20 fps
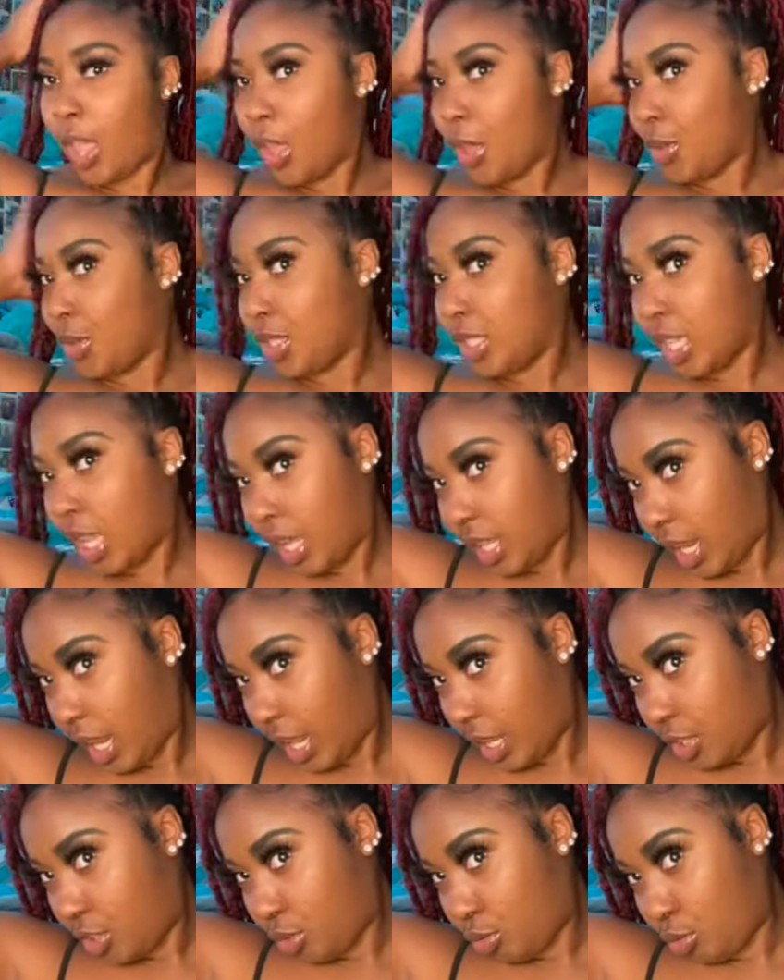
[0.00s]
you see how the
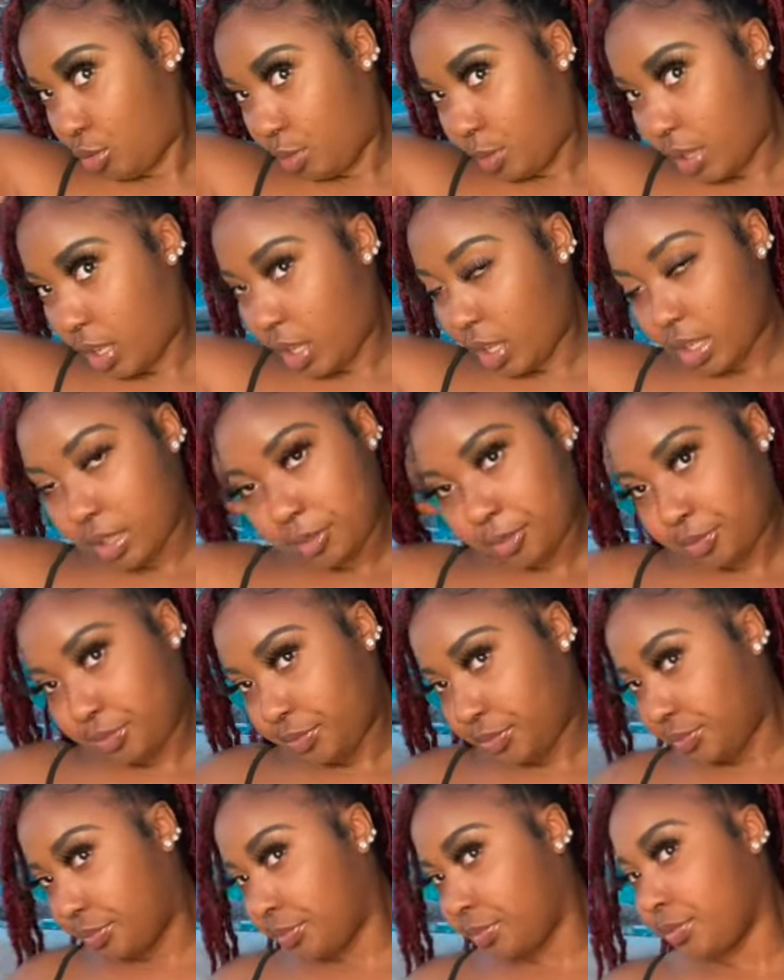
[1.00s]
edge swoop look?
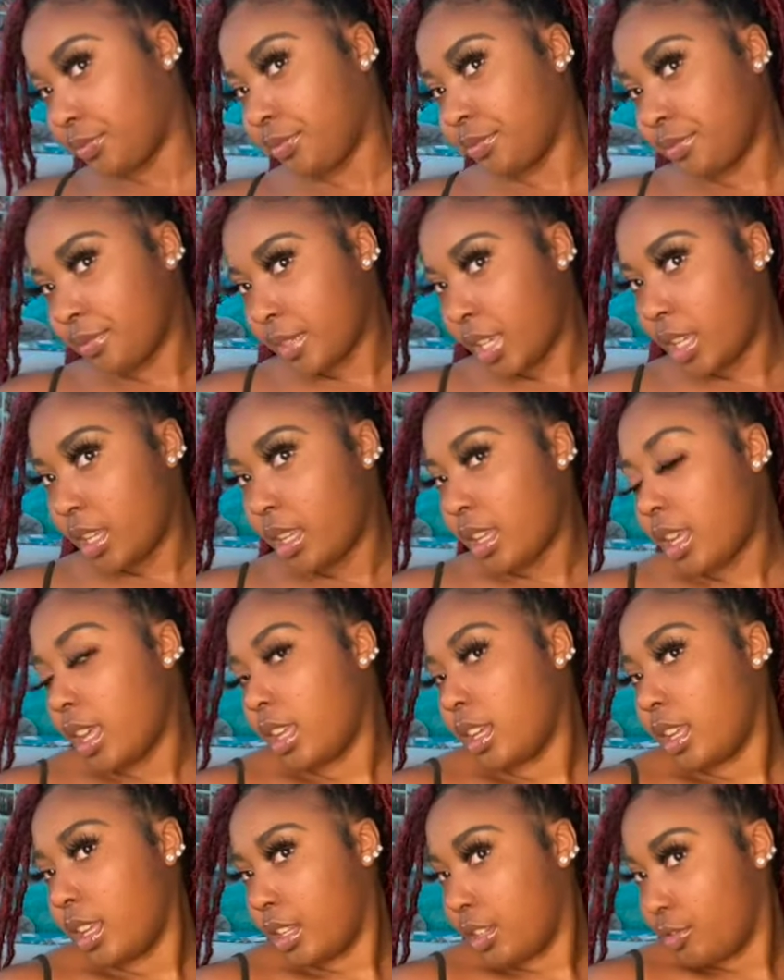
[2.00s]
And
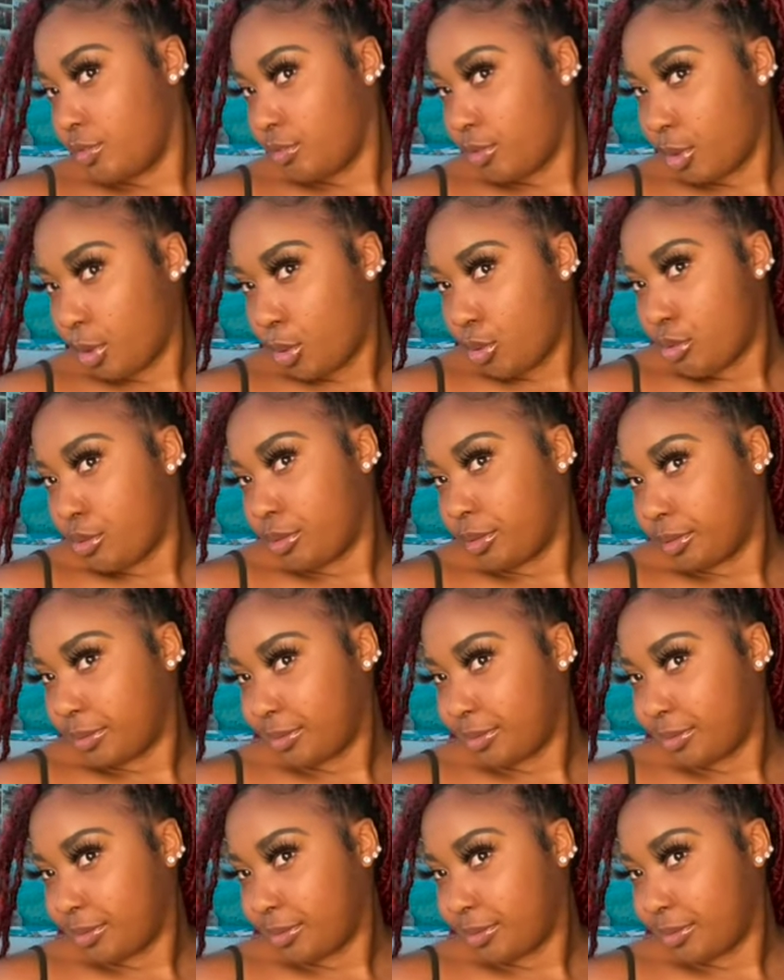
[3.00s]
then Ooh.